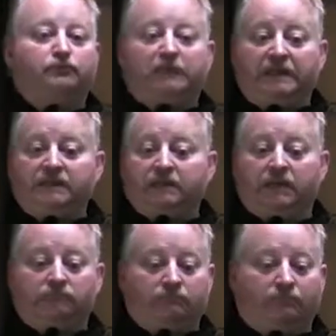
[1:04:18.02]
Please,
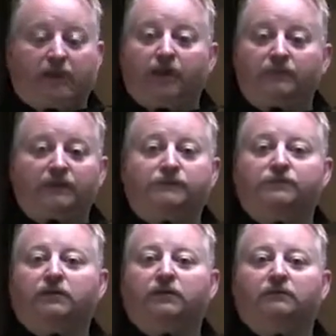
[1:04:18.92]
by all
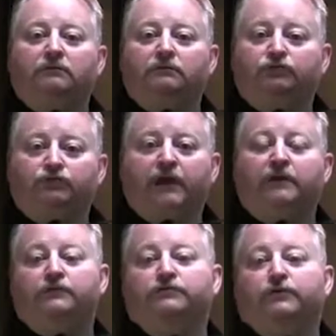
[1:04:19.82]
means, try
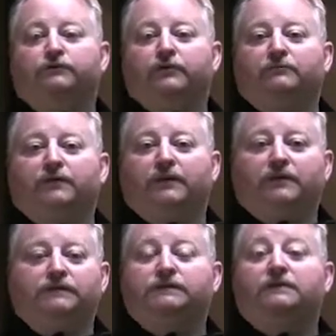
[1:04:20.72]
to enjoy your trip.
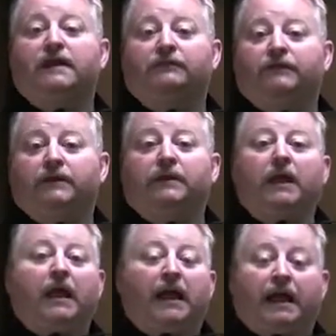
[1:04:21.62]
This is a lot of fun.
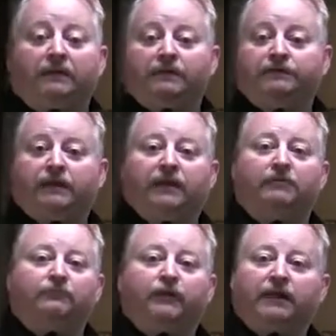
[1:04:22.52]
I love to
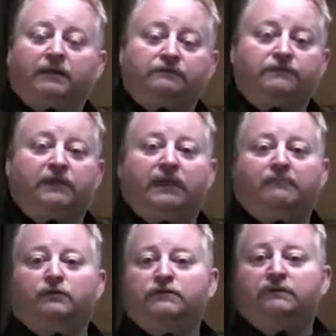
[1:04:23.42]
camp. Ryan loves to
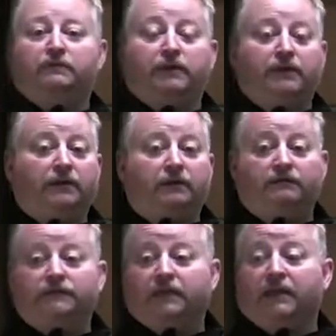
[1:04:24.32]
camp. Most everybody here
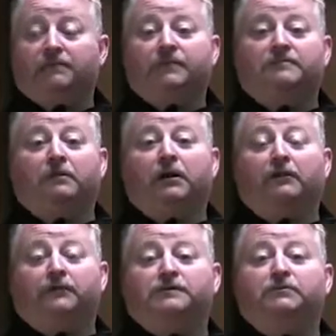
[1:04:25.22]
loves to camp. That's part
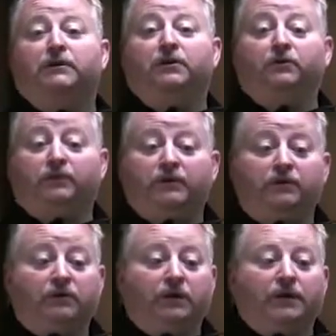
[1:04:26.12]
of the reason we do what we
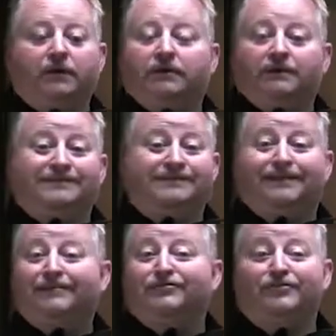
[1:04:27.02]
do. This
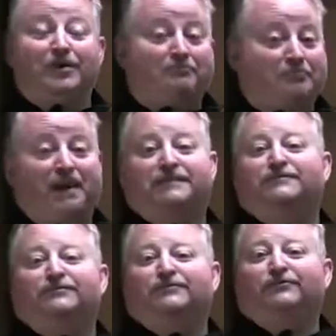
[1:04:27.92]
is the
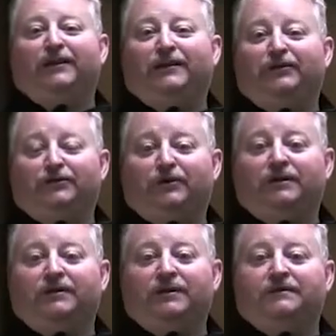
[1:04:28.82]
best way to go do
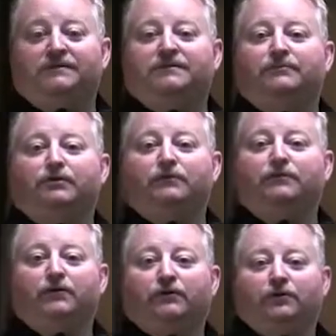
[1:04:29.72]
it, and this is a
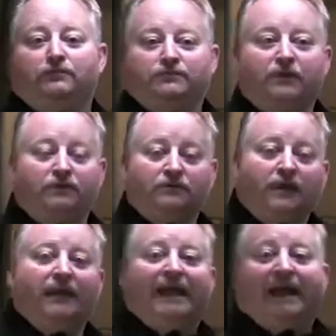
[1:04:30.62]
beautiful motorhome. So,
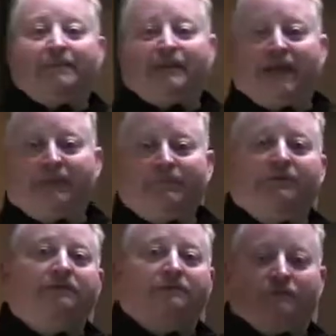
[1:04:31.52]
happy
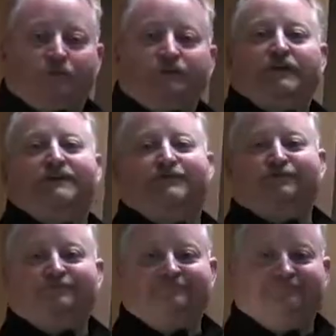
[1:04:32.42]
camping. We'll see you soon.